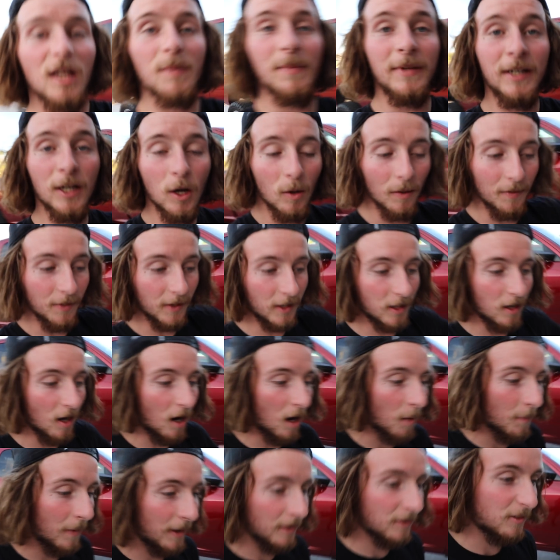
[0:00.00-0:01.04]
let me know in the
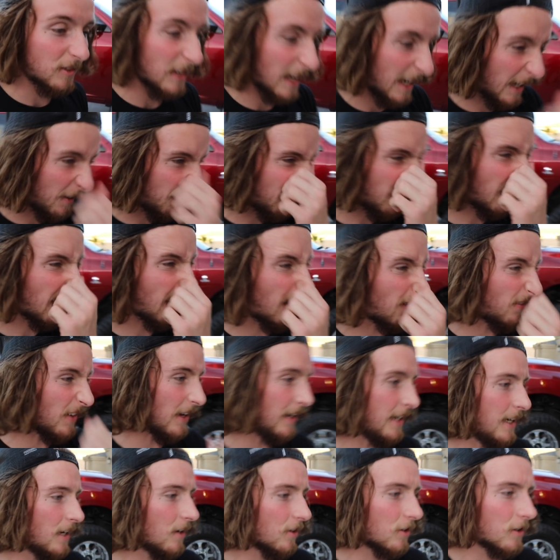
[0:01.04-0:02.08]
comments, and if you have
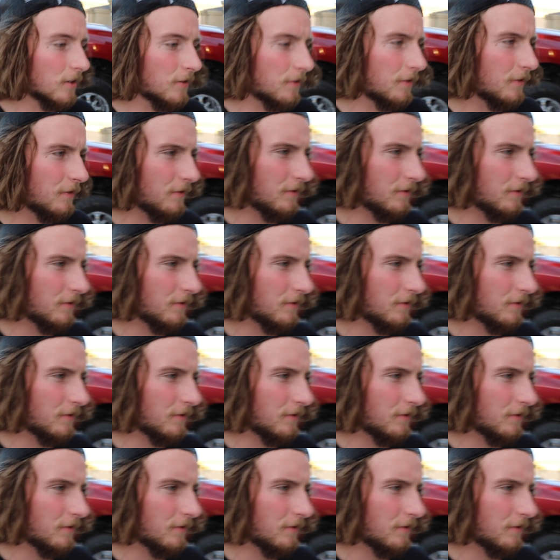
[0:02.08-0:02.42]
any other